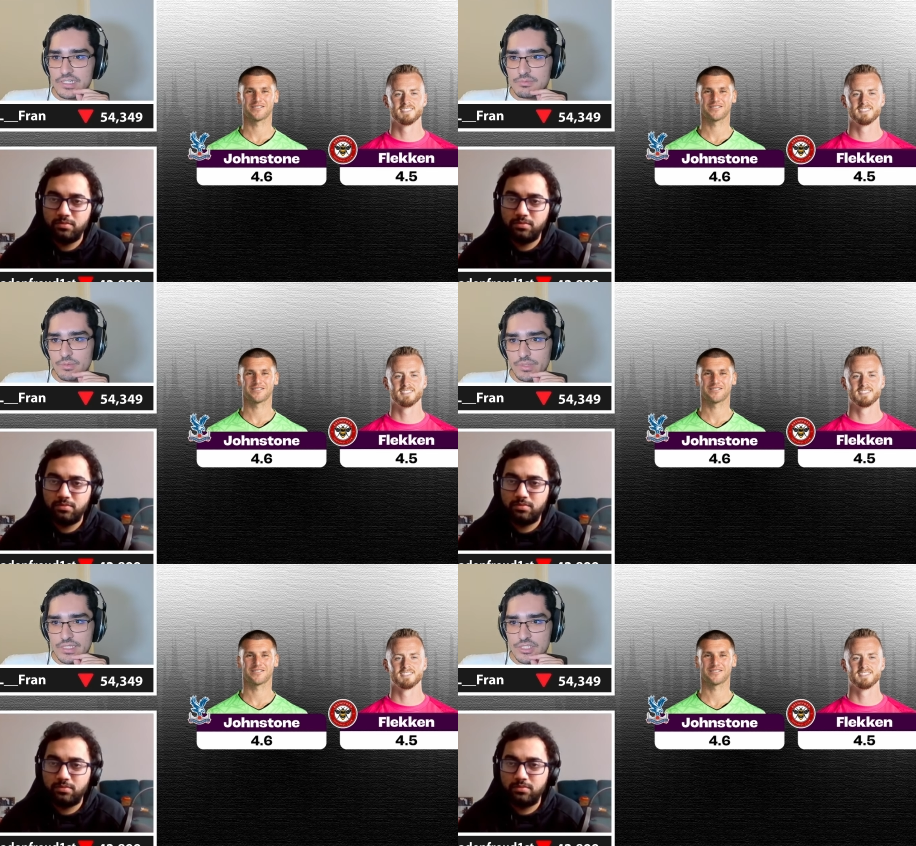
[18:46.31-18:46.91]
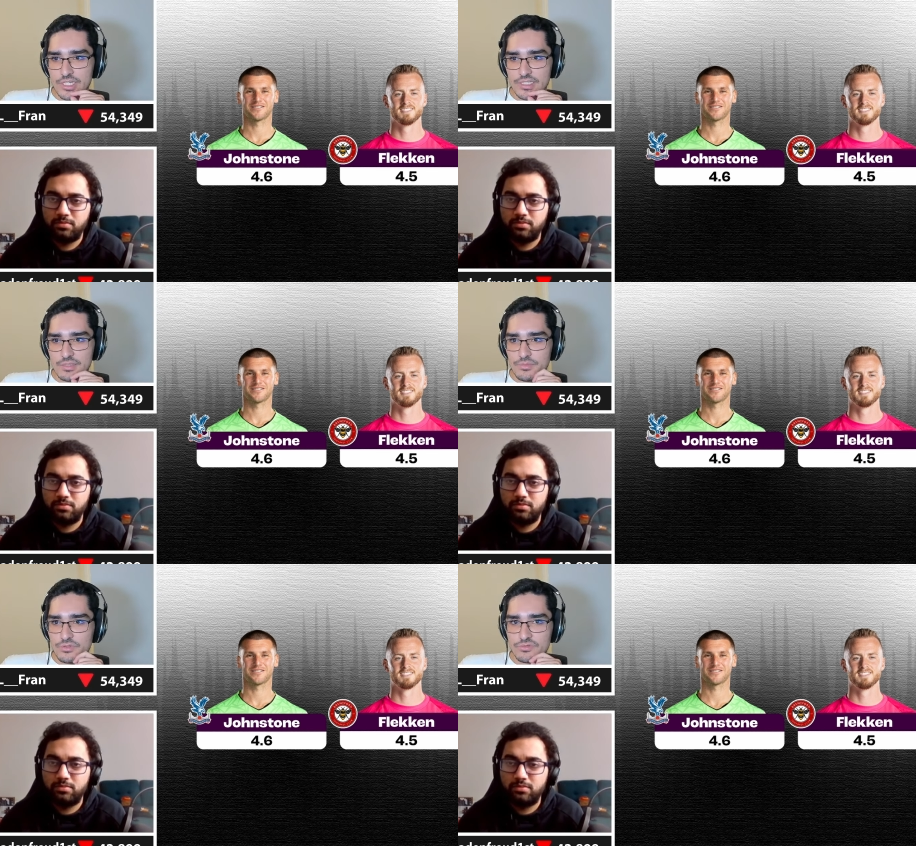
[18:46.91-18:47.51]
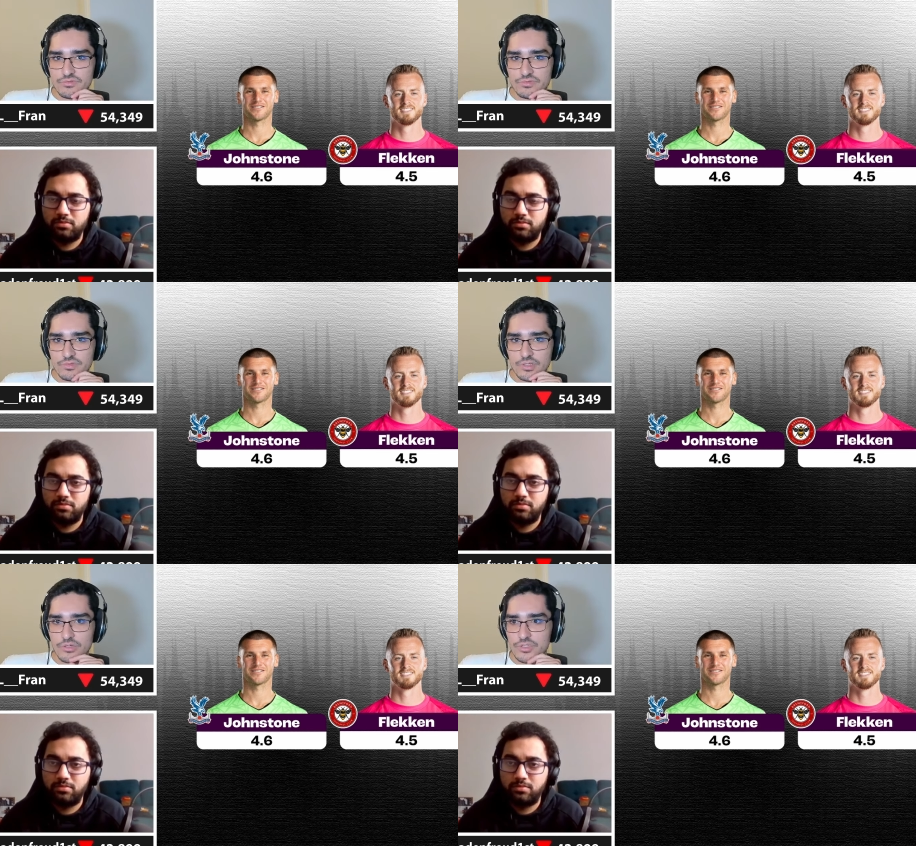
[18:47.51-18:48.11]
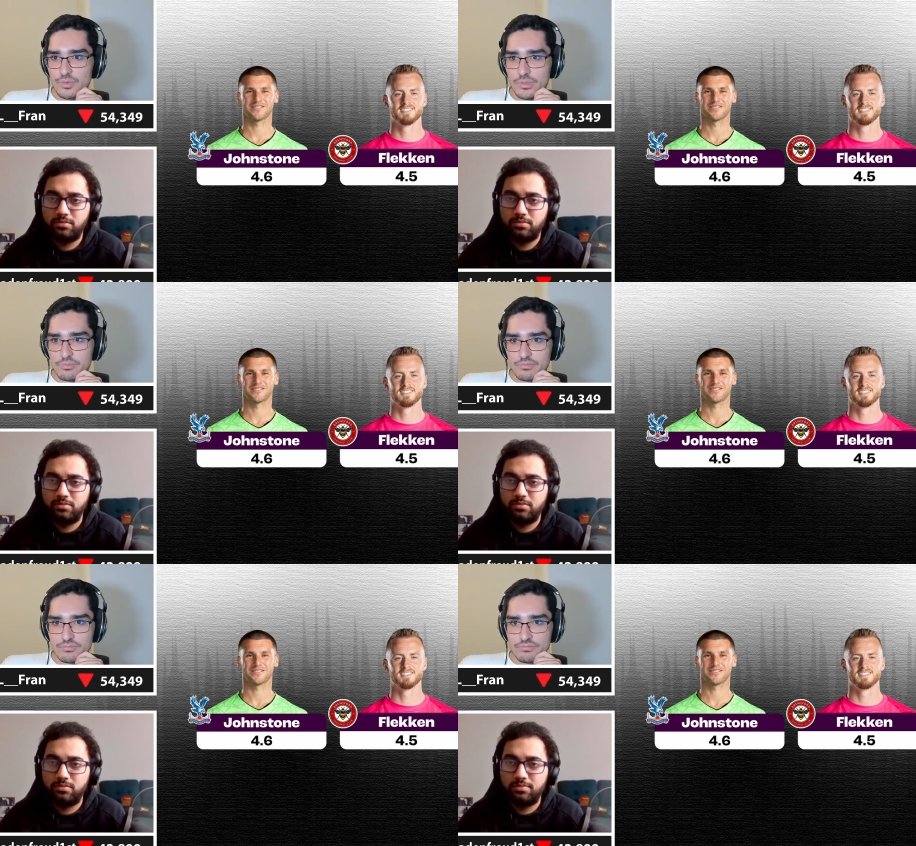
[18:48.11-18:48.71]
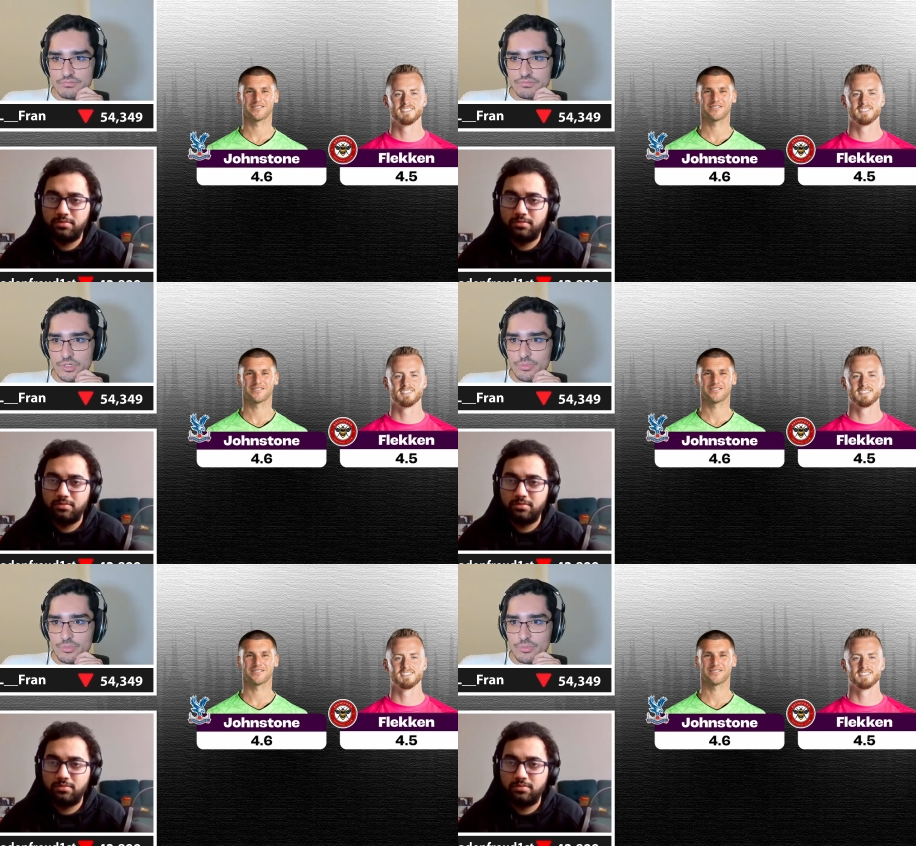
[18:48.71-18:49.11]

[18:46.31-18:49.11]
Speaker 1: is probably a suggested move close to when, you know,